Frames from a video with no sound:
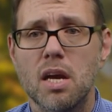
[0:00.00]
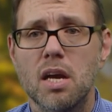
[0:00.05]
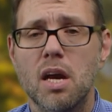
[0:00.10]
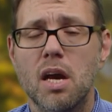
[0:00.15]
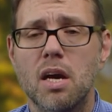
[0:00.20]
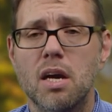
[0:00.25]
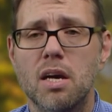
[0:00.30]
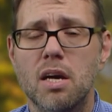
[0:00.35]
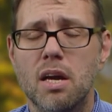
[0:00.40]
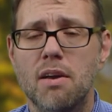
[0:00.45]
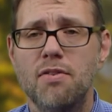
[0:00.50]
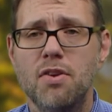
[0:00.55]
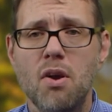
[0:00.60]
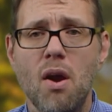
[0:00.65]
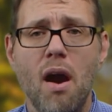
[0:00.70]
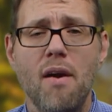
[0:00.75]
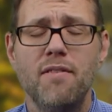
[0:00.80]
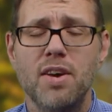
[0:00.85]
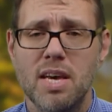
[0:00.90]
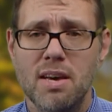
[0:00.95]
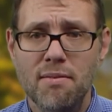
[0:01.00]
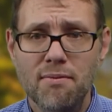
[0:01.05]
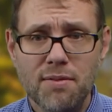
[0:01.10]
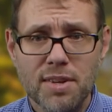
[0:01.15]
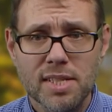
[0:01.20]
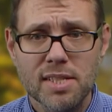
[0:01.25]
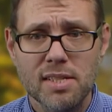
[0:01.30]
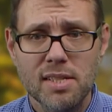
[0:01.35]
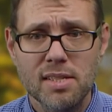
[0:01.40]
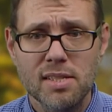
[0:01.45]
If you have
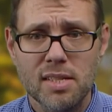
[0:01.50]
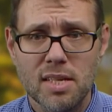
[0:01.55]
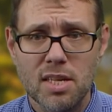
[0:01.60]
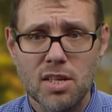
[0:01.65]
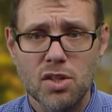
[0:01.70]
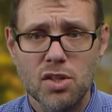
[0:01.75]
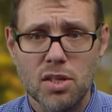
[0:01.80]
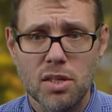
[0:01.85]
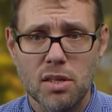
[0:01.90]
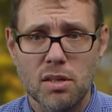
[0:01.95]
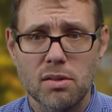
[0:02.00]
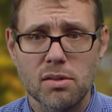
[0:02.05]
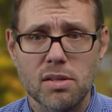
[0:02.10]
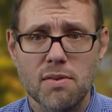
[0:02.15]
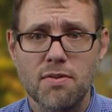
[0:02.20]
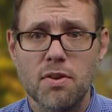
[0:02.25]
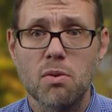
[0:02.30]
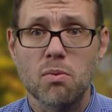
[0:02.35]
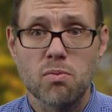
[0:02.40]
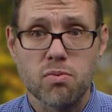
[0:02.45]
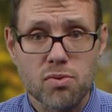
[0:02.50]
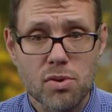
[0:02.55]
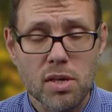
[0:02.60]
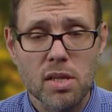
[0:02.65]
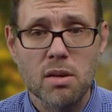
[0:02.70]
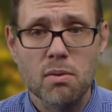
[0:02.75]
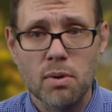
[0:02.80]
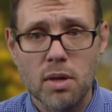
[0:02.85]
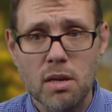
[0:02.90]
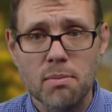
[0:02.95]
emphasis issues, if you
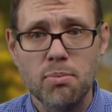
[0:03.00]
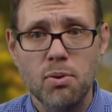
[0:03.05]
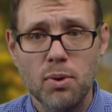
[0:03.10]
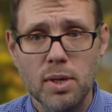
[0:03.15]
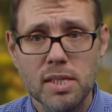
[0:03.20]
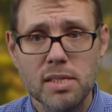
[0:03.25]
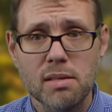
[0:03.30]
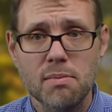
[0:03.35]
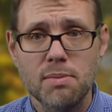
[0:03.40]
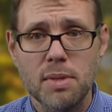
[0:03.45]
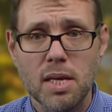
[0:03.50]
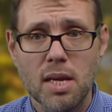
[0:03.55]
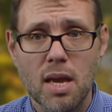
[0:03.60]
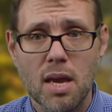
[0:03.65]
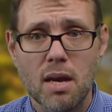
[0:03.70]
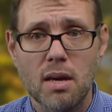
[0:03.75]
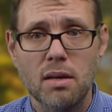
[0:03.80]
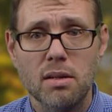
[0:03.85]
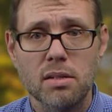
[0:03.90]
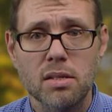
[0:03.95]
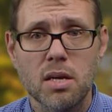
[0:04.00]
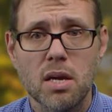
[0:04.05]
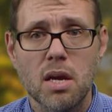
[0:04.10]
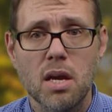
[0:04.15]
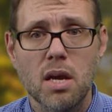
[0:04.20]
really want to point something out,